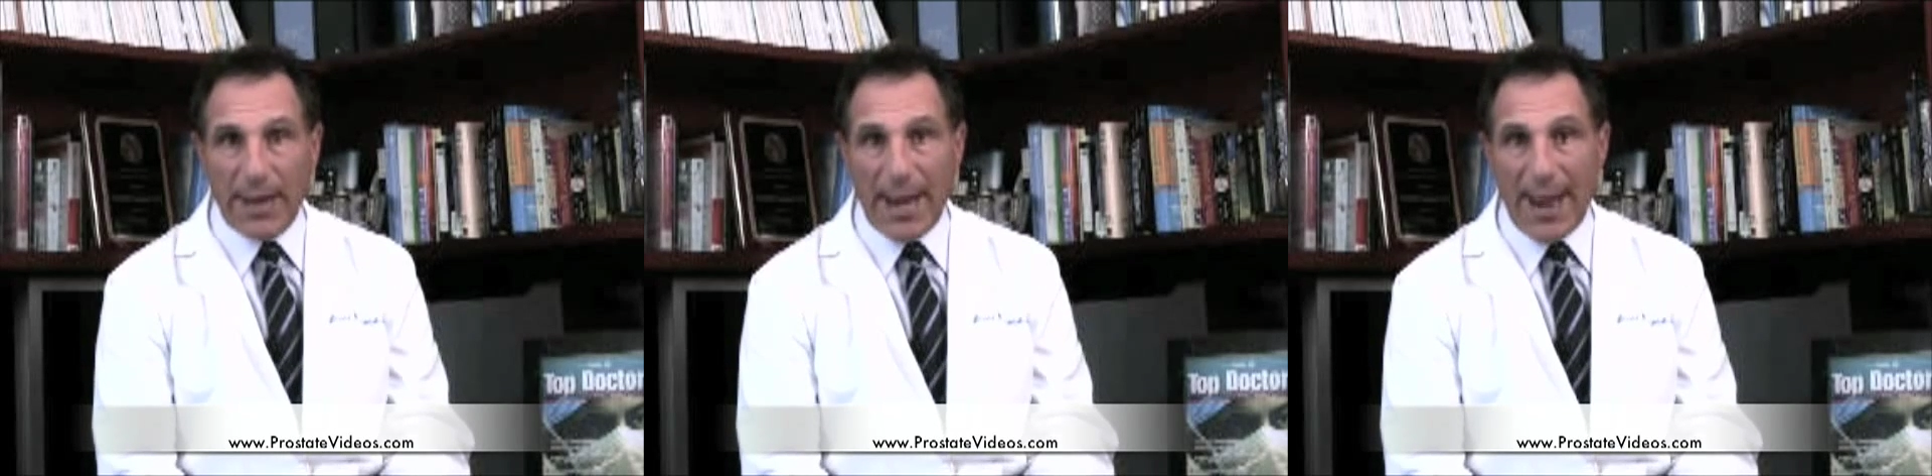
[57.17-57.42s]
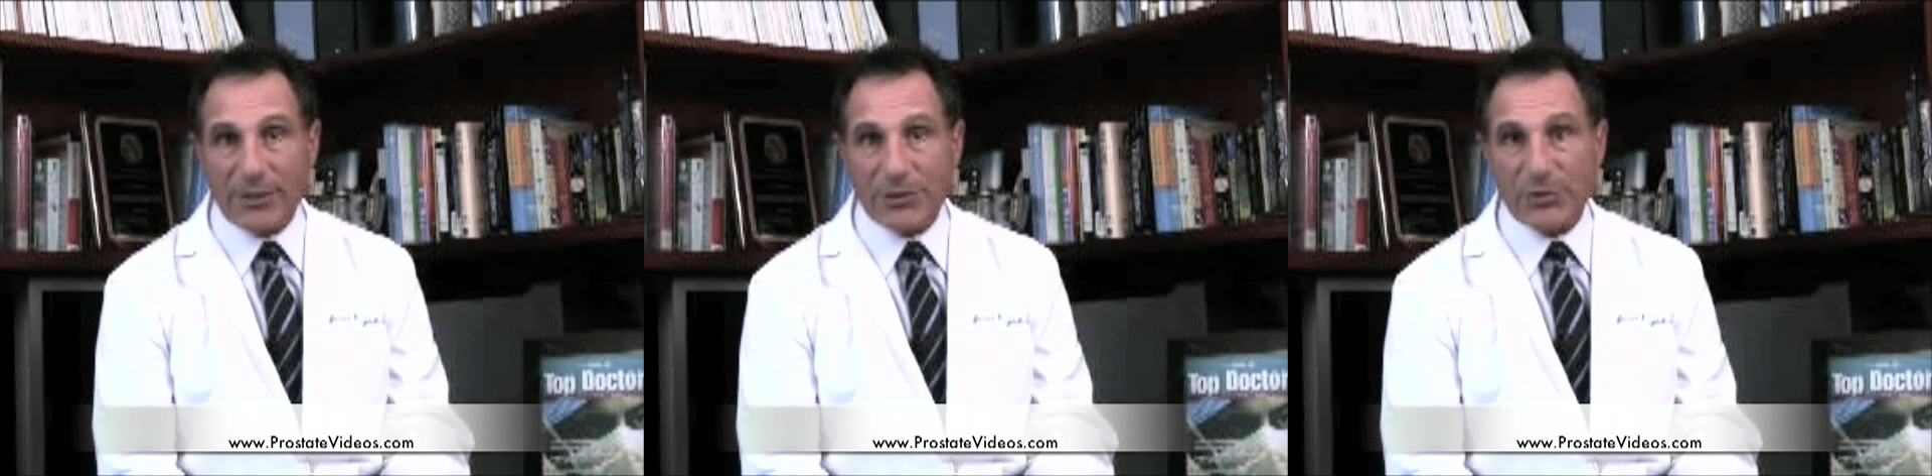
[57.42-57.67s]

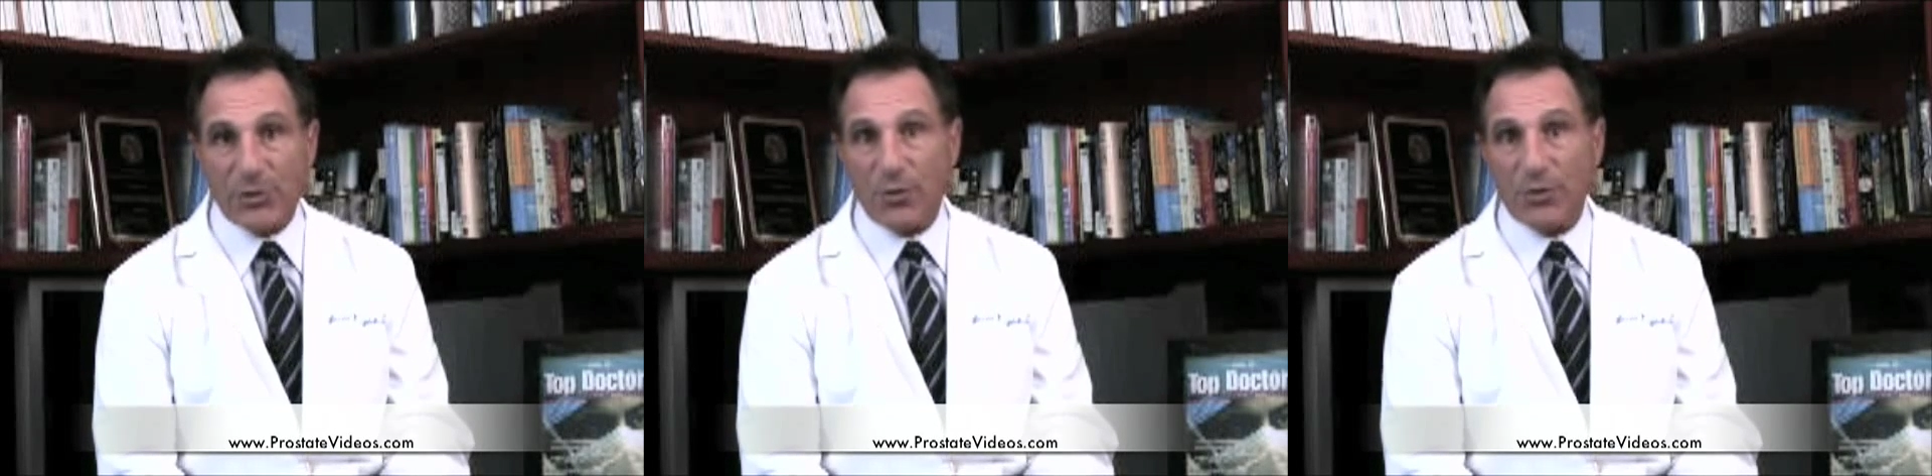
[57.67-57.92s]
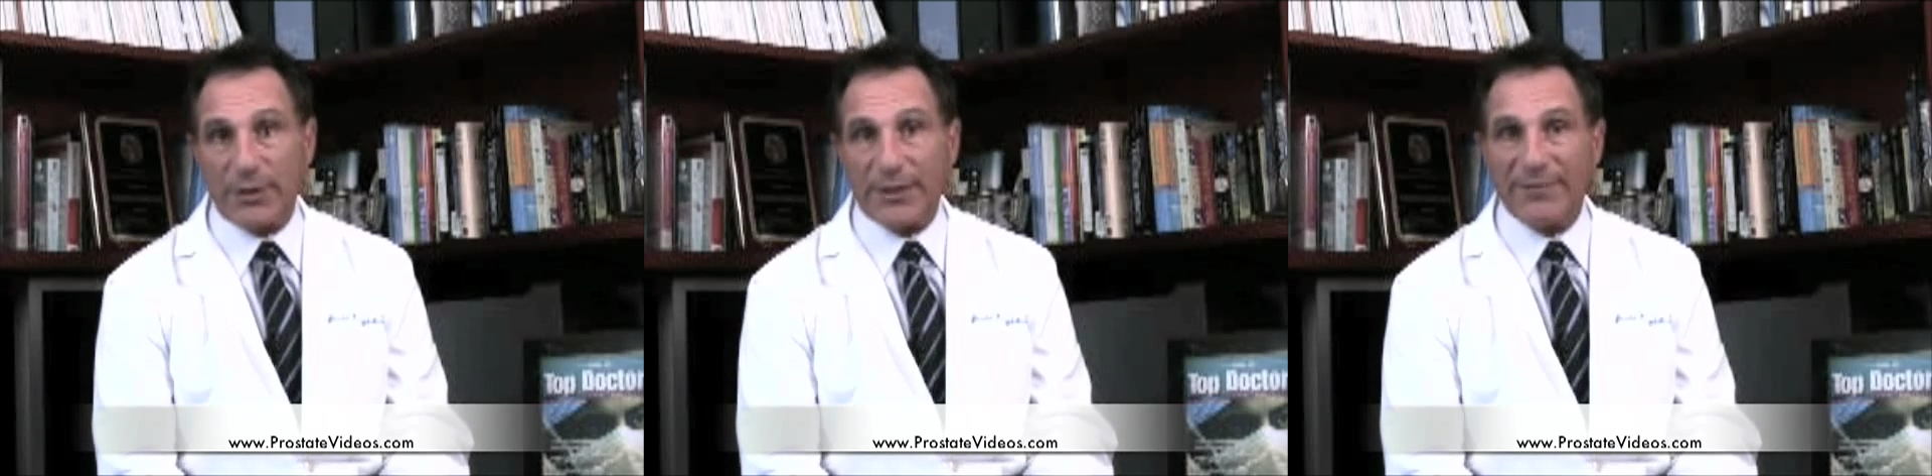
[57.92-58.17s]
And so
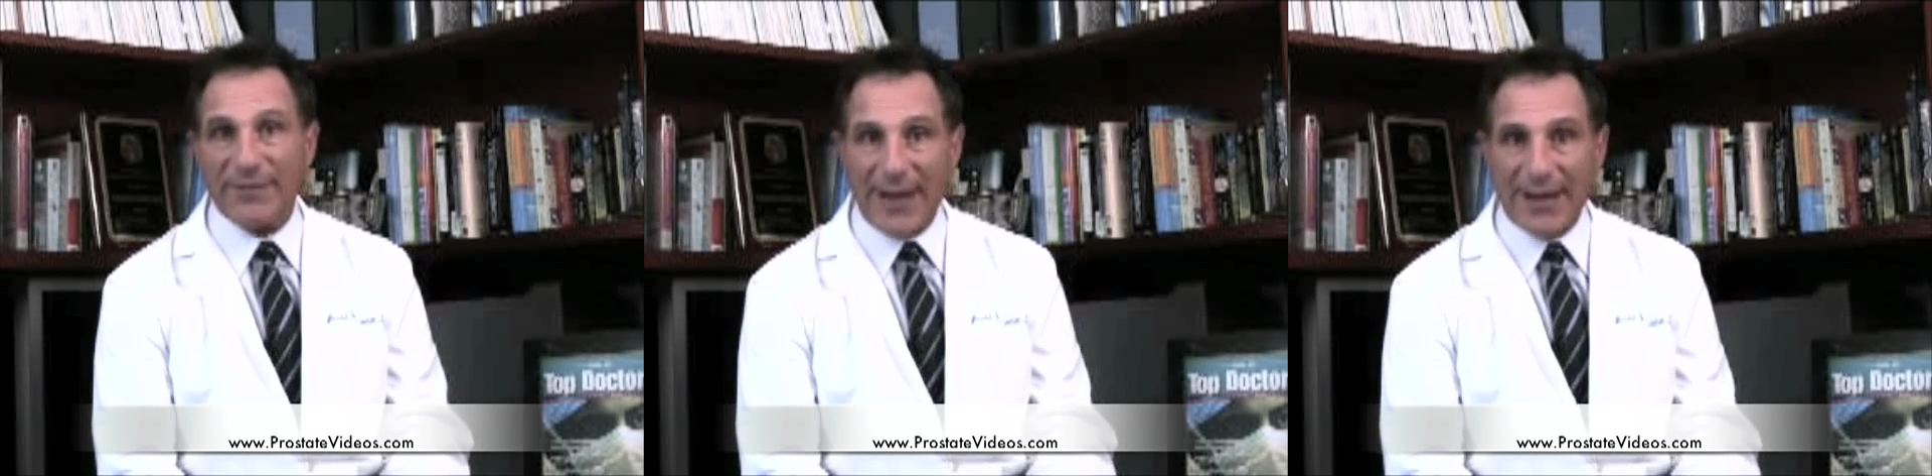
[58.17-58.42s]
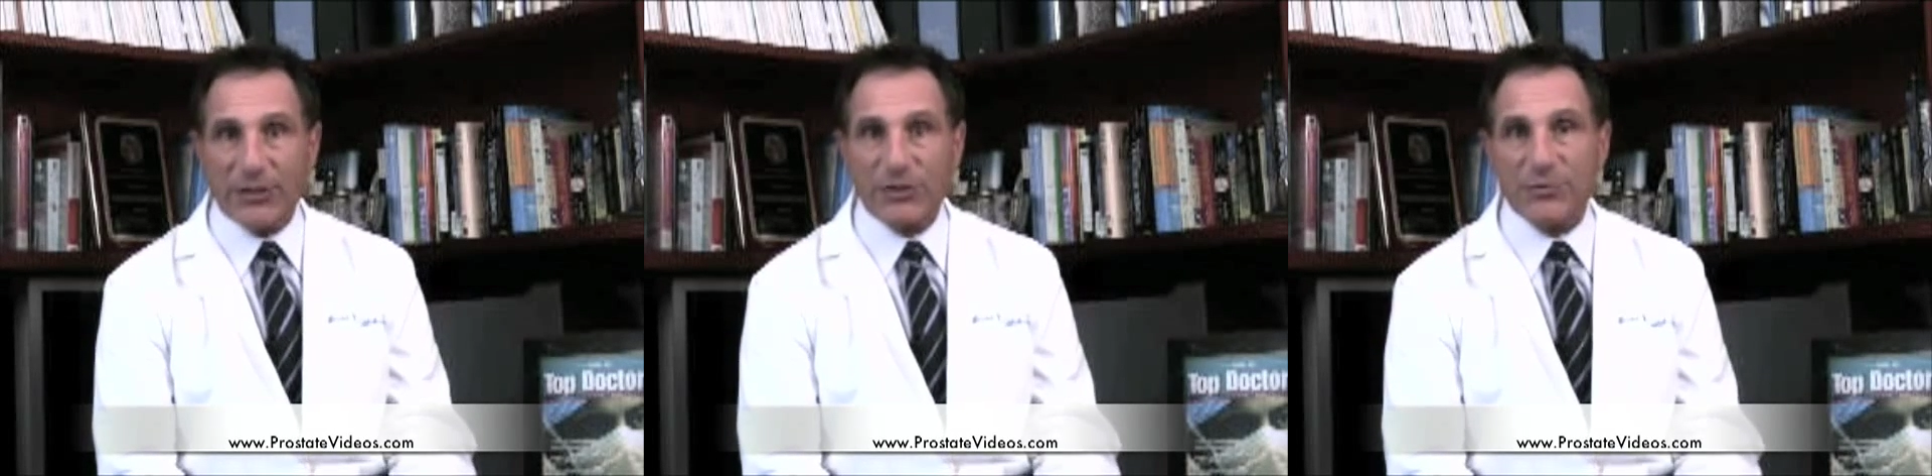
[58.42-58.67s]
the
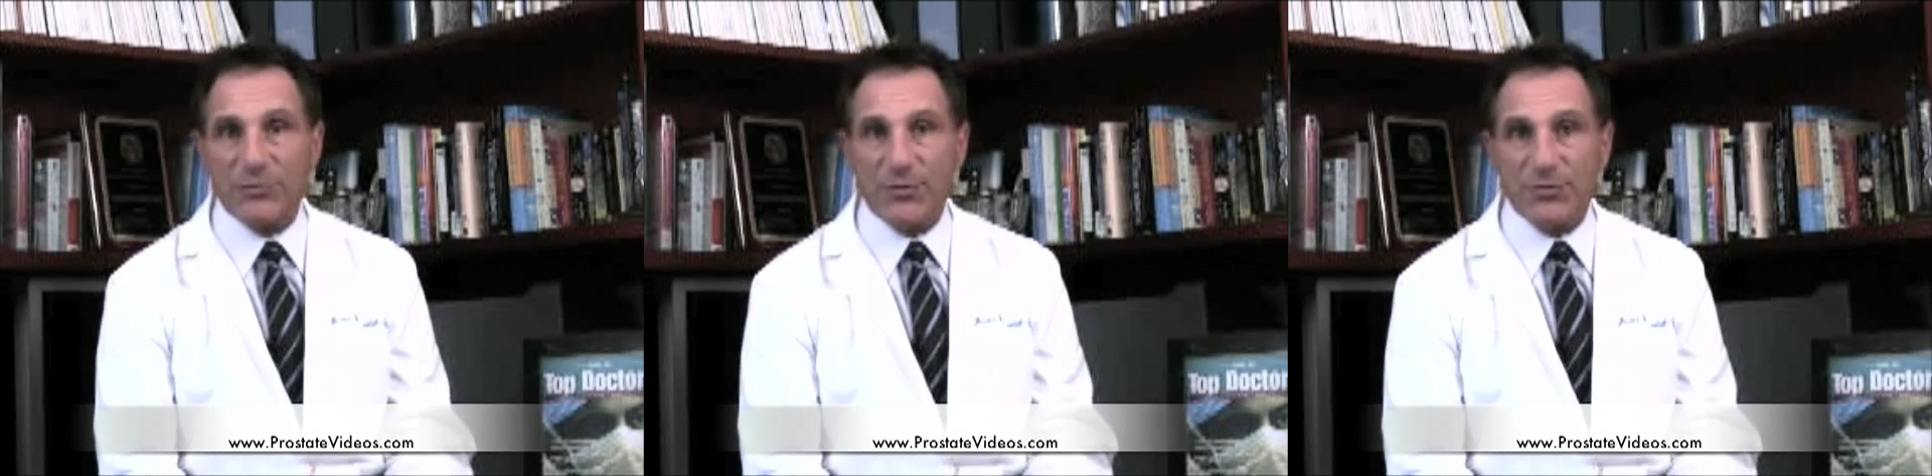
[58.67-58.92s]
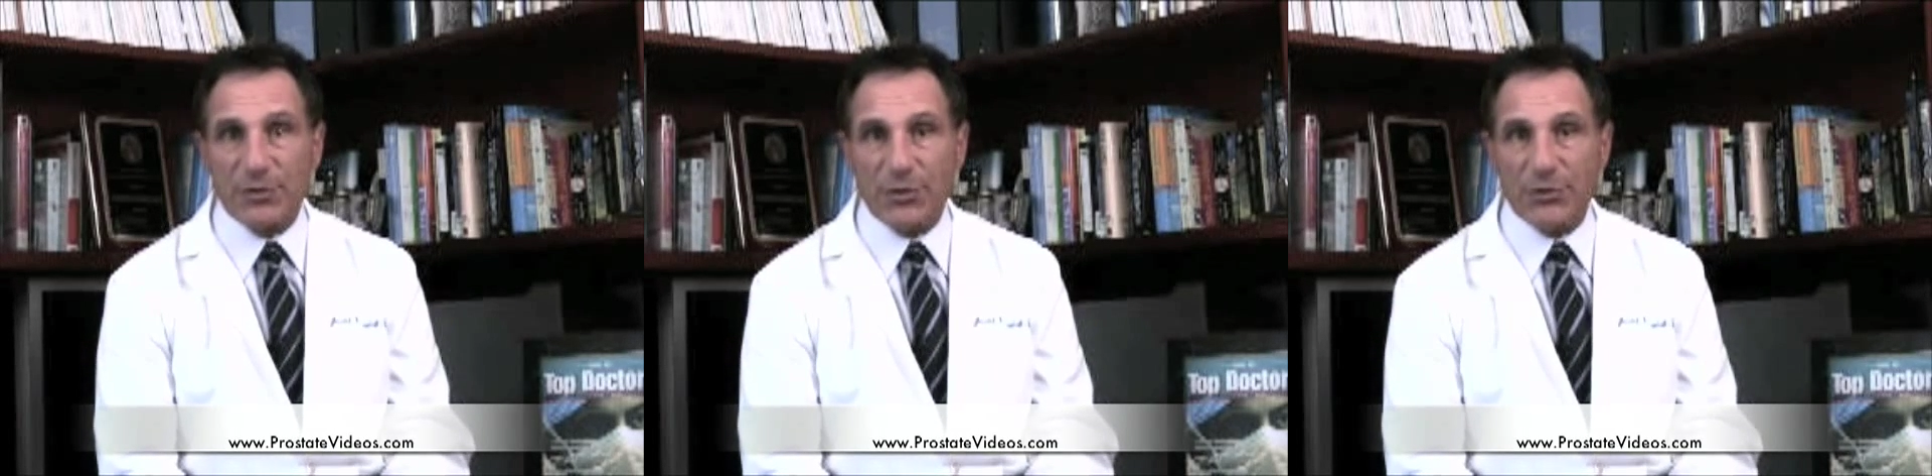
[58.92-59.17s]
advantages
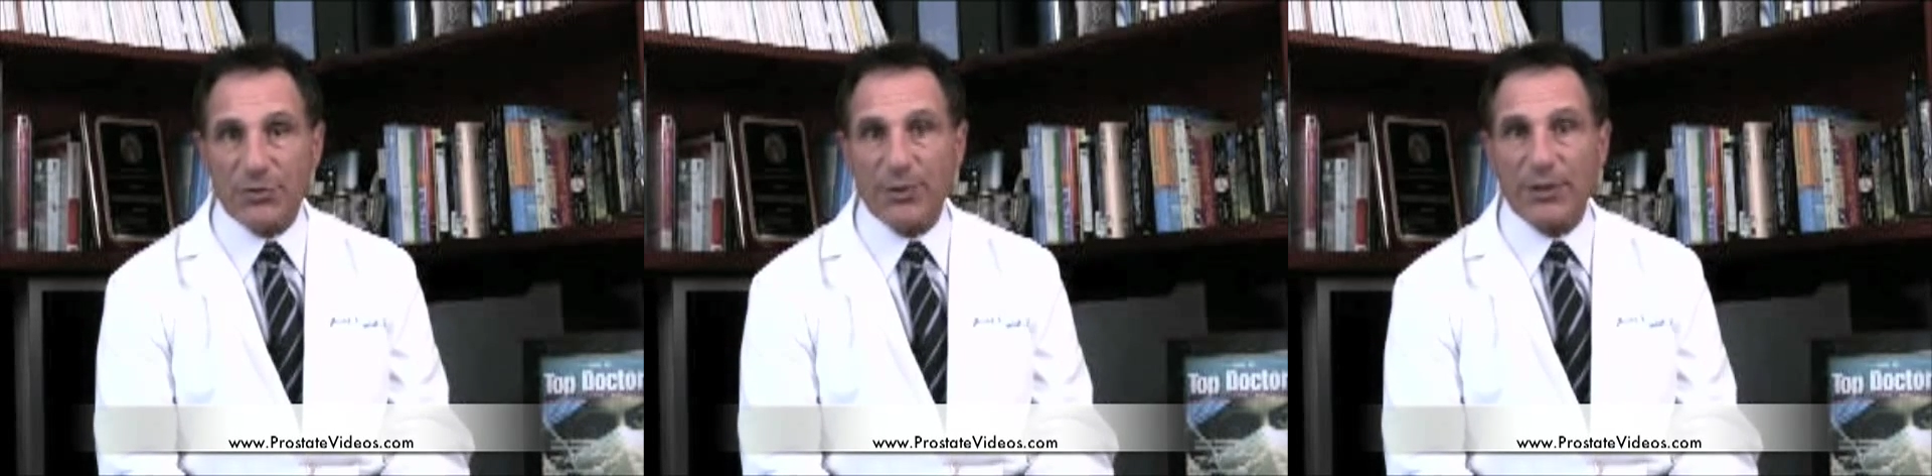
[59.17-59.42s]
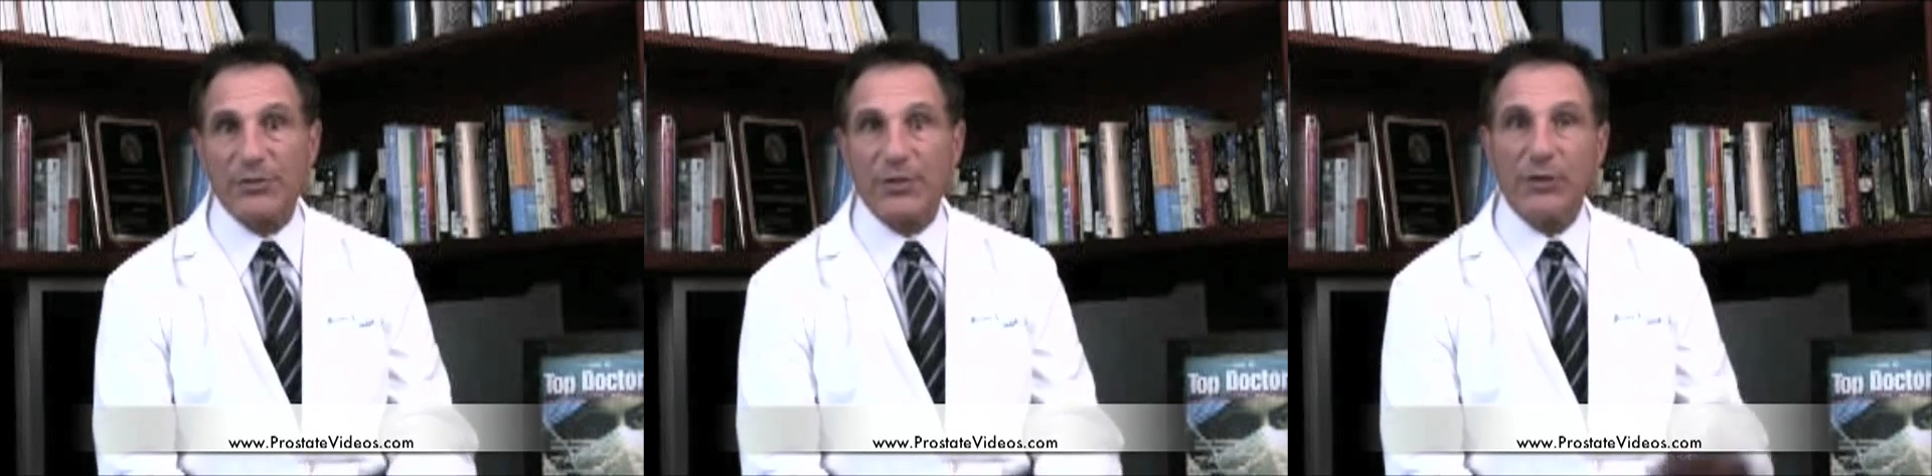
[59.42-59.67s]
of
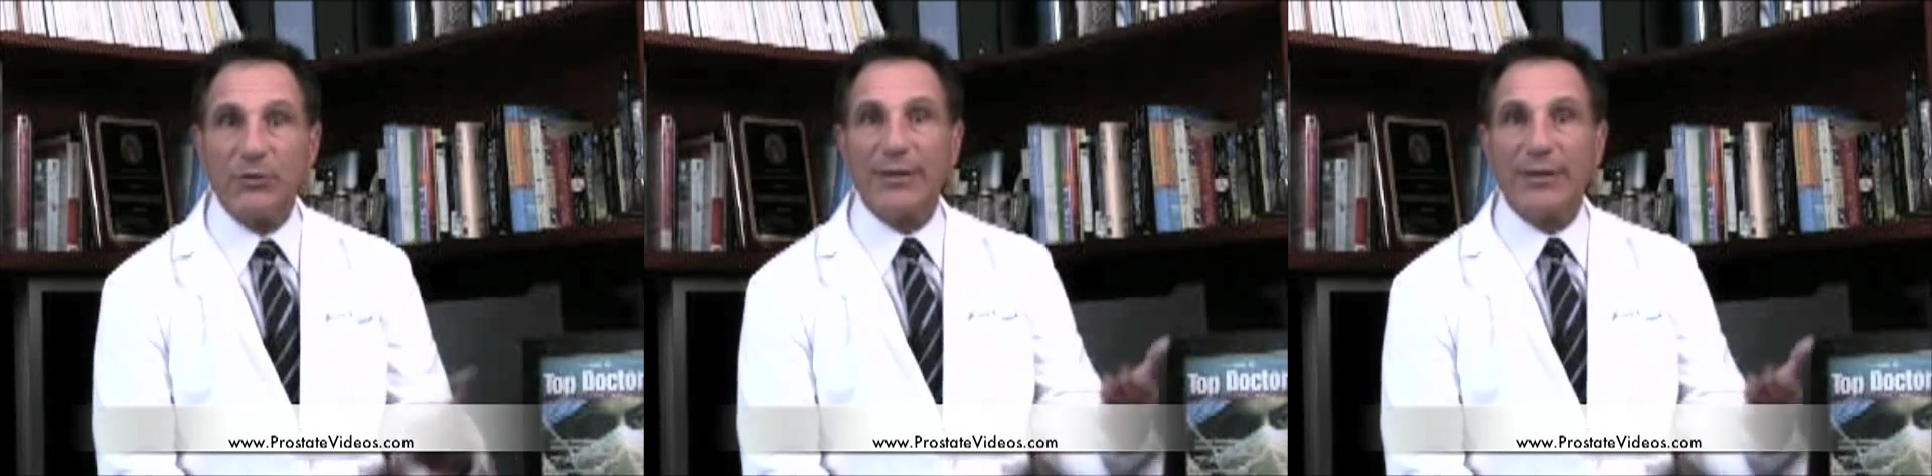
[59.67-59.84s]
surgery is that you